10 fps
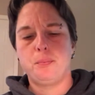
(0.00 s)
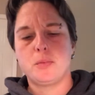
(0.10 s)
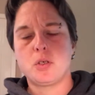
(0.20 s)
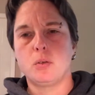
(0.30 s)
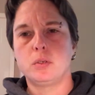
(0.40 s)

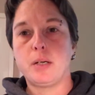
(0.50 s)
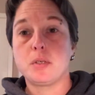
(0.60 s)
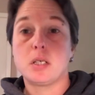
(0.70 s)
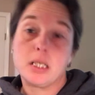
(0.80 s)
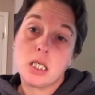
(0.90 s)
So
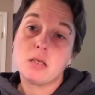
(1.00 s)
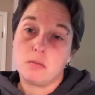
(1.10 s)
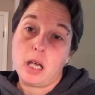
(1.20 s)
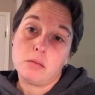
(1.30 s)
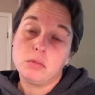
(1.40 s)
that's
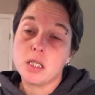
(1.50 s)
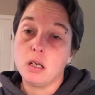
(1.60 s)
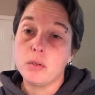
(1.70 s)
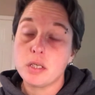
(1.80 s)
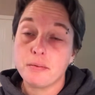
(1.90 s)

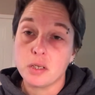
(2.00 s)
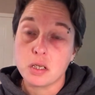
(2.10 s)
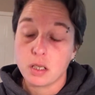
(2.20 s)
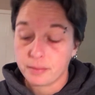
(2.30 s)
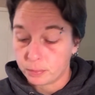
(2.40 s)
always the fun
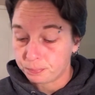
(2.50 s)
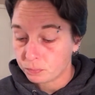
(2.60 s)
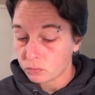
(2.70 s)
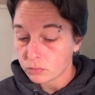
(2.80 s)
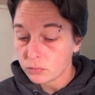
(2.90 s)
stuff.
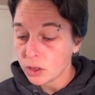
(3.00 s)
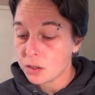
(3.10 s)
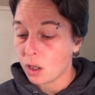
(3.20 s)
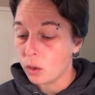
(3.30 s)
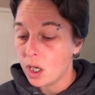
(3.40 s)

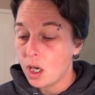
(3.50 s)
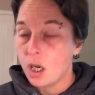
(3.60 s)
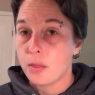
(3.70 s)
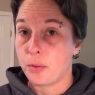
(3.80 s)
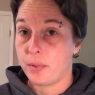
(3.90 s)
So
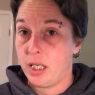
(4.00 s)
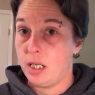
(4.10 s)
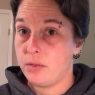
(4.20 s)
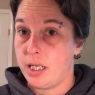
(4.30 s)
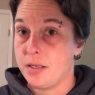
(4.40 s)
3
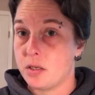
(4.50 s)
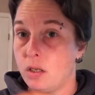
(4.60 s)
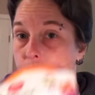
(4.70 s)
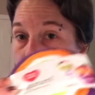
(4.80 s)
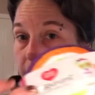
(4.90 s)
of these.
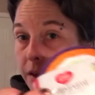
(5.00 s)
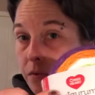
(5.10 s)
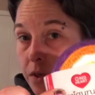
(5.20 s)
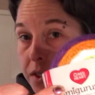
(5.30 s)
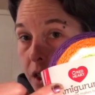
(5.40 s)
You
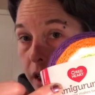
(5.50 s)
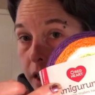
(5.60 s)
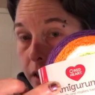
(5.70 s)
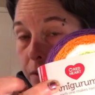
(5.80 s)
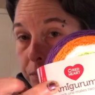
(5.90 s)
get this guy
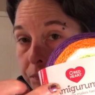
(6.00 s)
here,